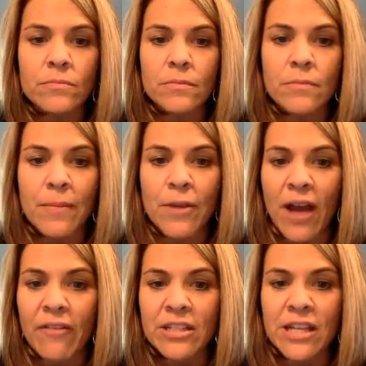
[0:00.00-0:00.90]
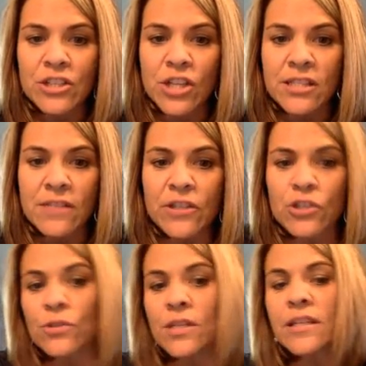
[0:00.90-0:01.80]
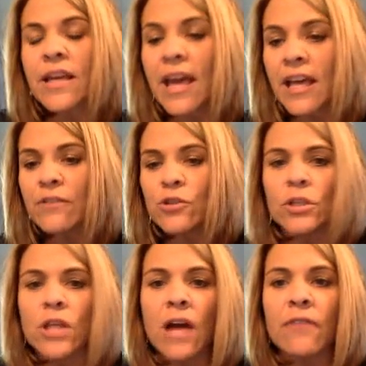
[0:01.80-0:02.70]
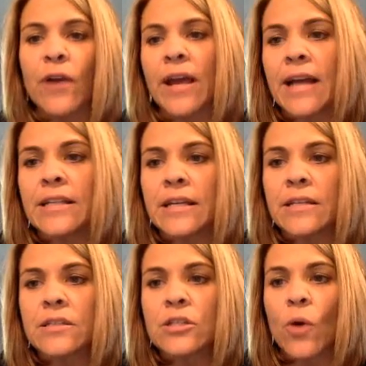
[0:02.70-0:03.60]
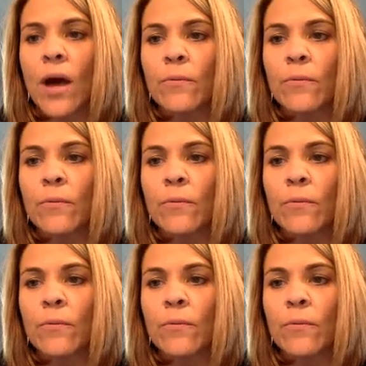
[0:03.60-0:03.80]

maybe you're having digestive issues. It gives you a lot of great ideas. So I